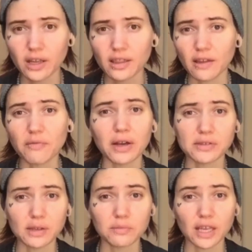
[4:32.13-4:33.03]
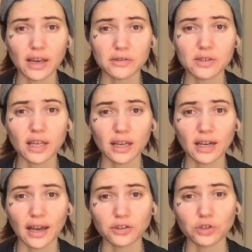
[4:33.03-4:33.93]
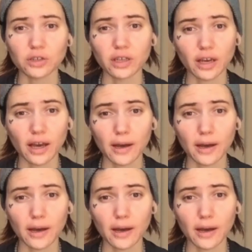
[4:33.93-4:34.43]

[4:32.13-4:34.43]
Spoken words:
they found something else that can actually